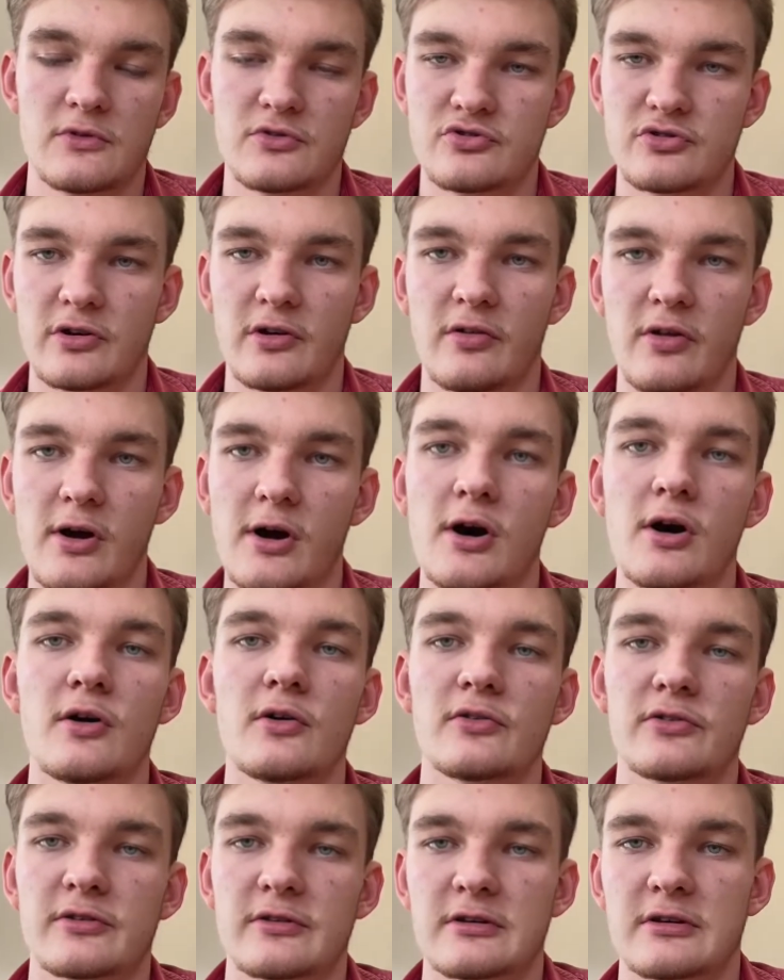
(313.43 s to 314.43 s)
drill the
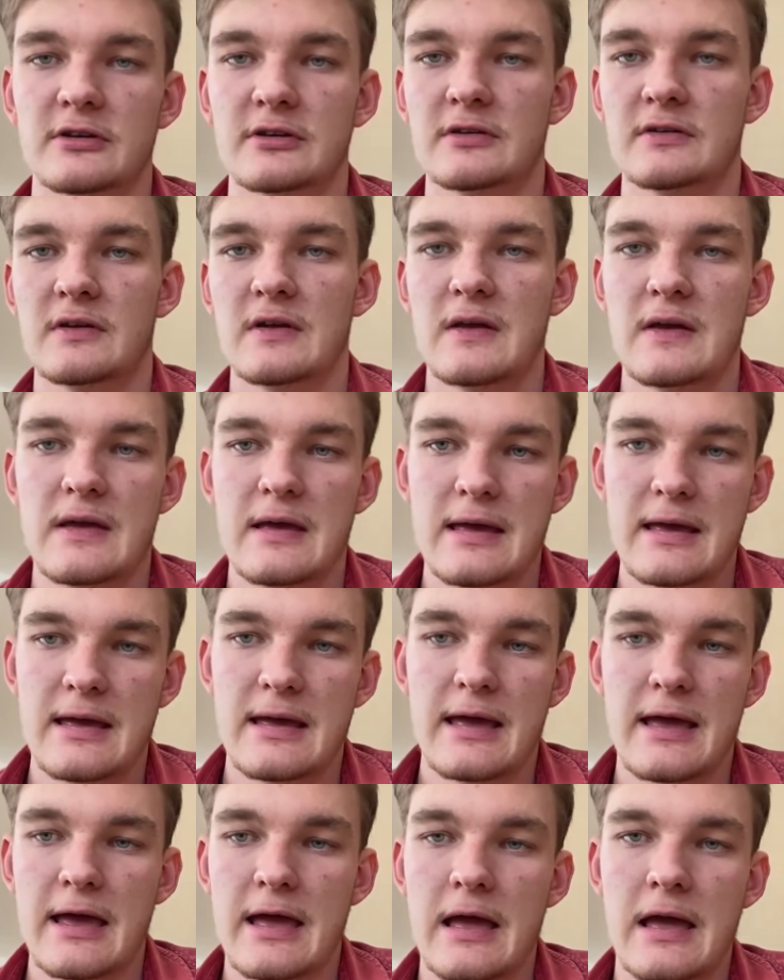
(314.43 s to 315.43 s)
holes in it,
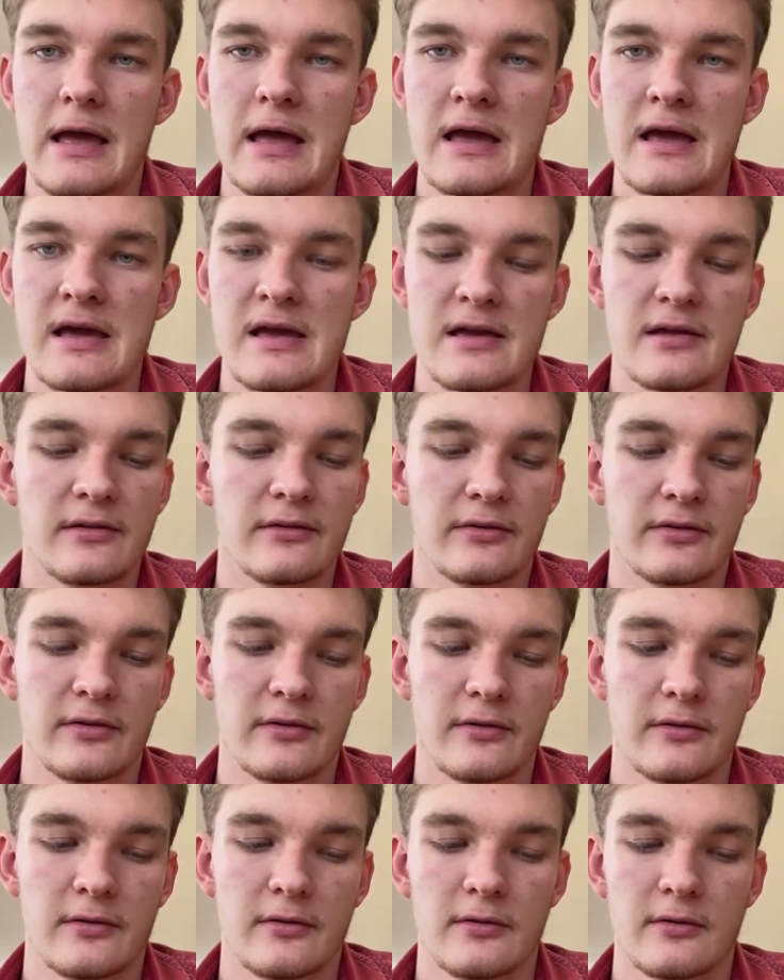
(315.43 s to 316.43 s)
and
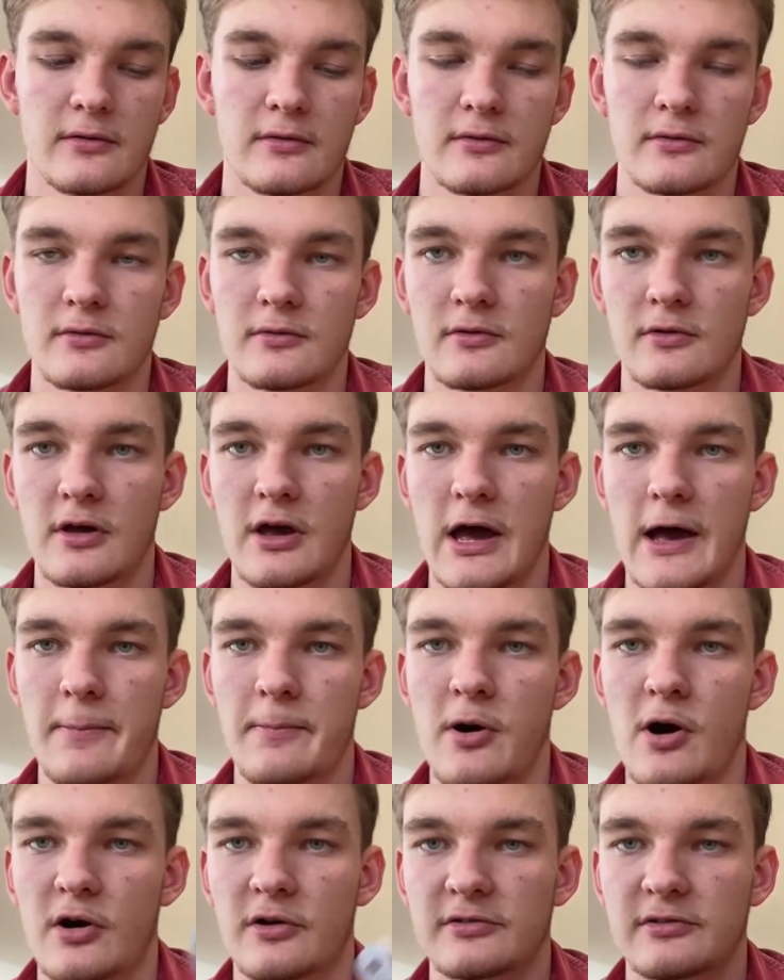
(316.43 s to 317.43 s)

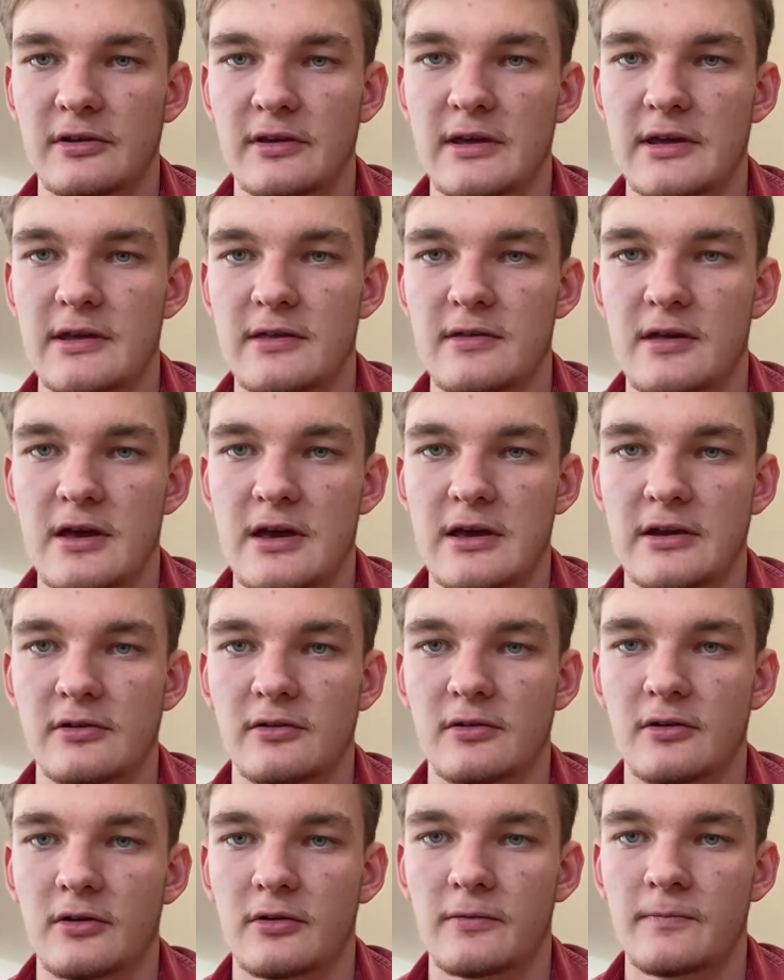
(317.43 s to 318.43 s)
epoxy the
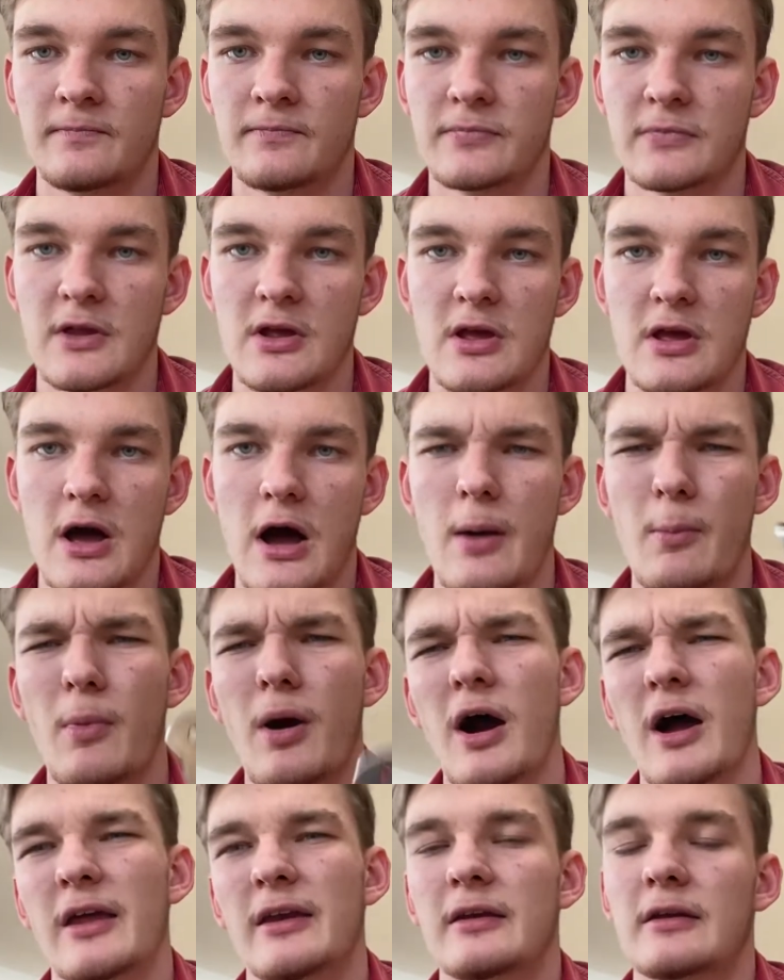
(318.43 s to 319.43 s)
handle on. I
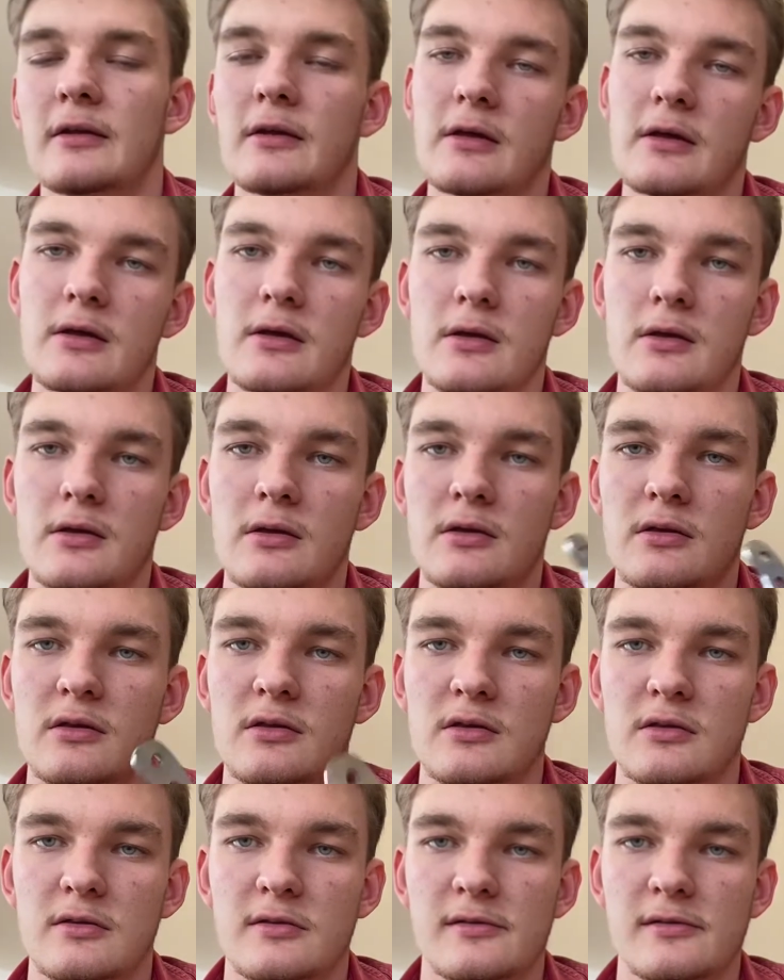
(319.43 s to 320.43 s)
might
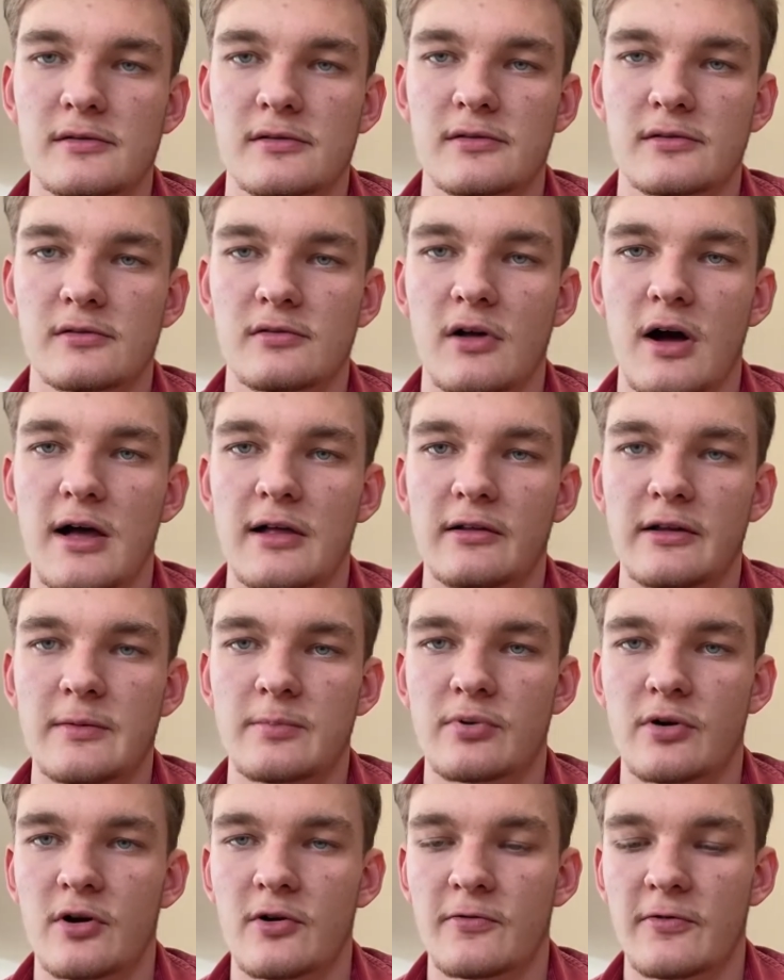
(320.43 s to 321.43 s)
slightly
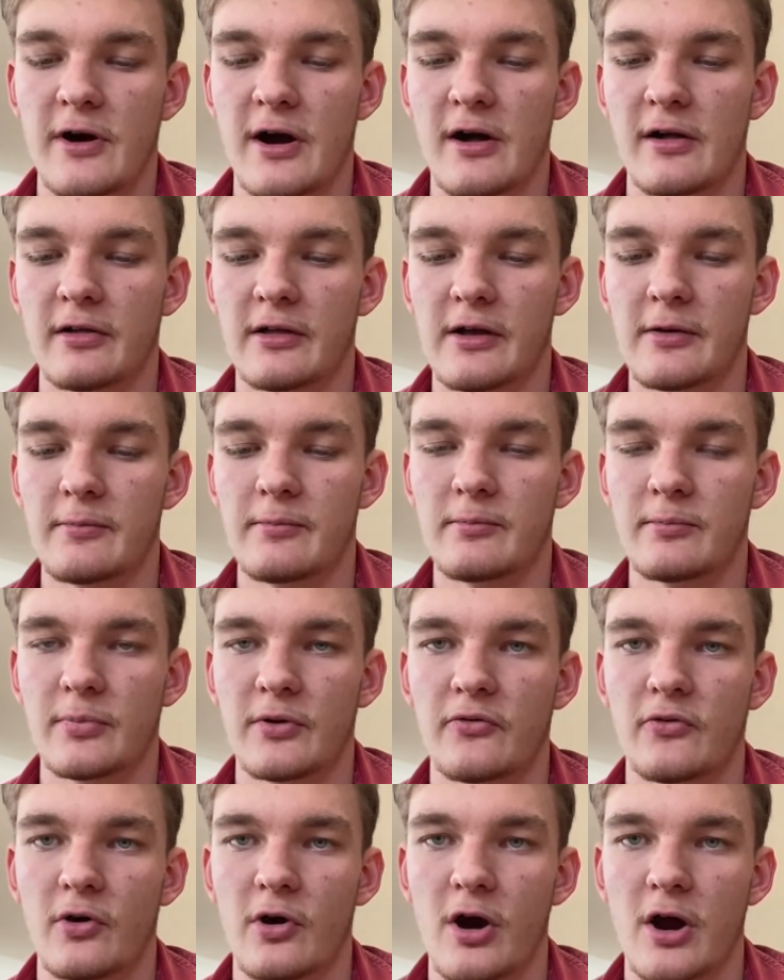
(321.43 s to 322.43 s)
profile them
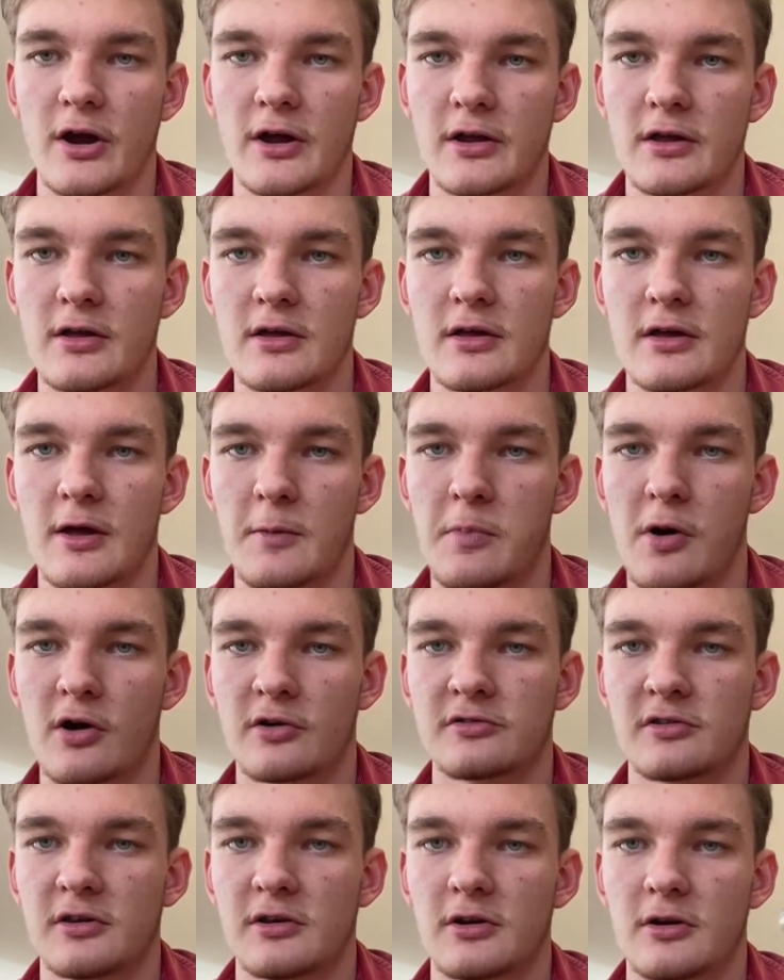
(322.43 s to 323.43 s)
before I
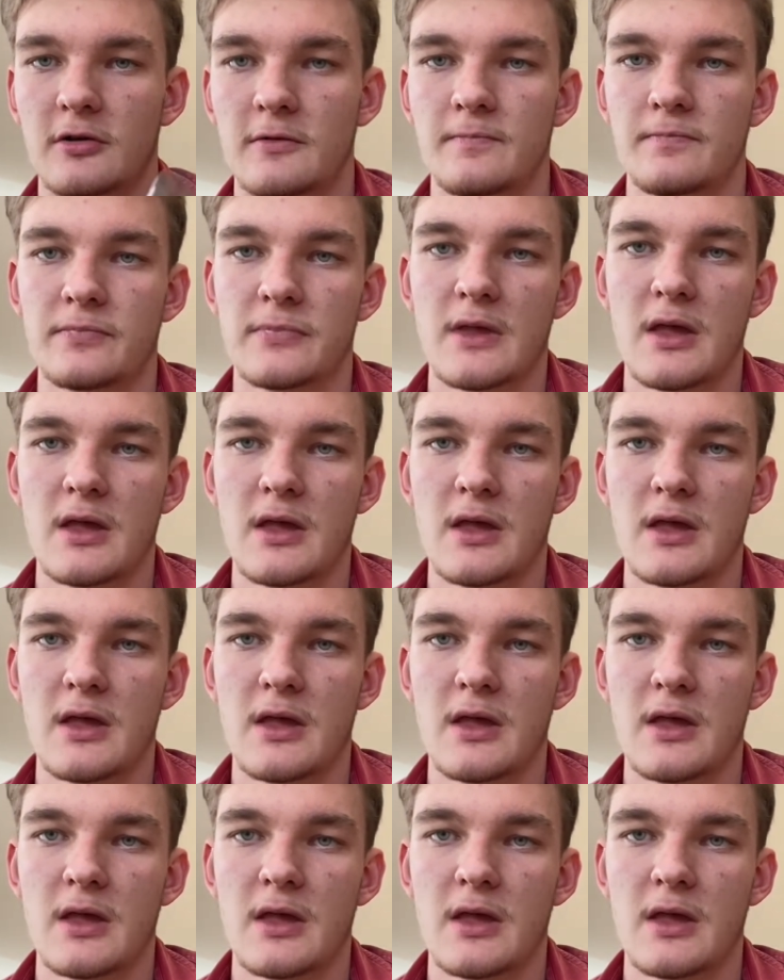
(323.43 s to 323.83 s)
epoxy it on,